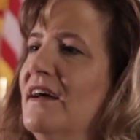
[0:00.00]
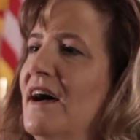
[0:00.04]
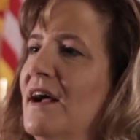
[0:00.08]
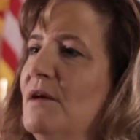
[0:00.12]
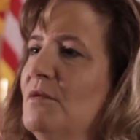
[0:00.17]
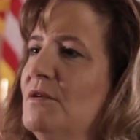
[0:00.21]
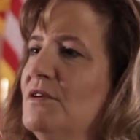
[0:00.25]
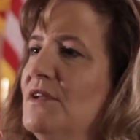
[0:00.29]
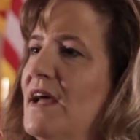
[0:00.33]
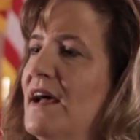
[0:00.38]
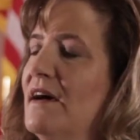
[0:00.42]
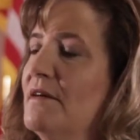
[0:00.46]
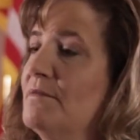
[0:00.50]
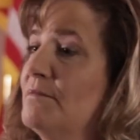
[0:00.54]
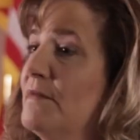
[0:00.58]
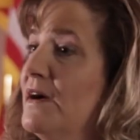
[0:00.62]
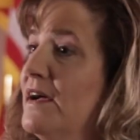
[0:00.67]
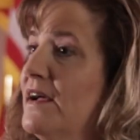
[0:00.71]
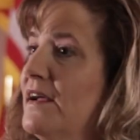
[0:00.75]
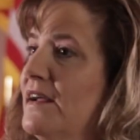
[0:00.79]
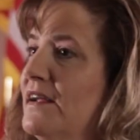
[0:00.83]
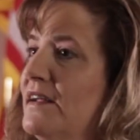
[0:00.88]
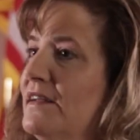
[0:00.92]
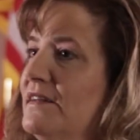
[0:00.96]
I would have
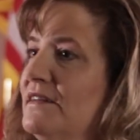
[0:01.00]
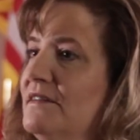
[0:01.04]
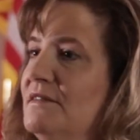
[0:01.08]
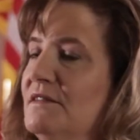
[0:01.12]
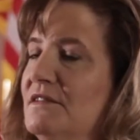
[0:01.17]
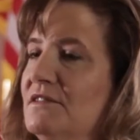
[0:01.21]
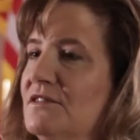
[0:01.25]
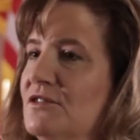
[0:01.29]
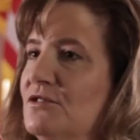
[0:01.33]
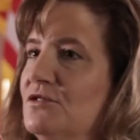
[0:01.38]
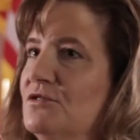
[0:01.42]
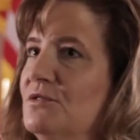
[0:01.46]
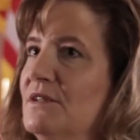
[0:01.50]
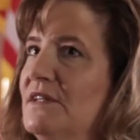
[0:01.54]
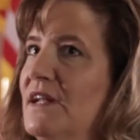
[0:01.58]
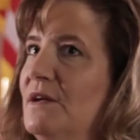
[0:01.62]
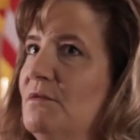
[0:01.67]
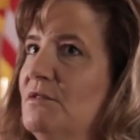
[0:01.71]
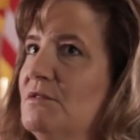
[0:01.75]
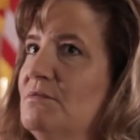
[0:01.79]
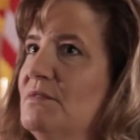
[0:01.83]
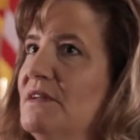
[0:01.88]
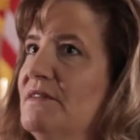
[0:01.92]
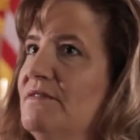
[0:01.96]
my surgery date
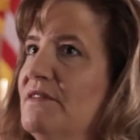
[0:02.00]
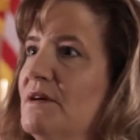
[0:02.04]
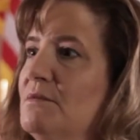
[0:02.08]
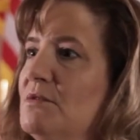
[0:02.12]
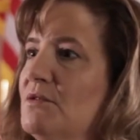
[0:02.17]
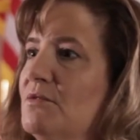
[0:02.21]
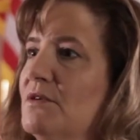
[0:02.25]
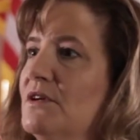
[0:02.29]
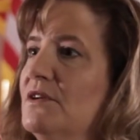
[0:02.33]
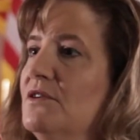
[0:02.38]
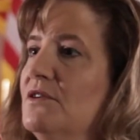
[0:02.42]
would be February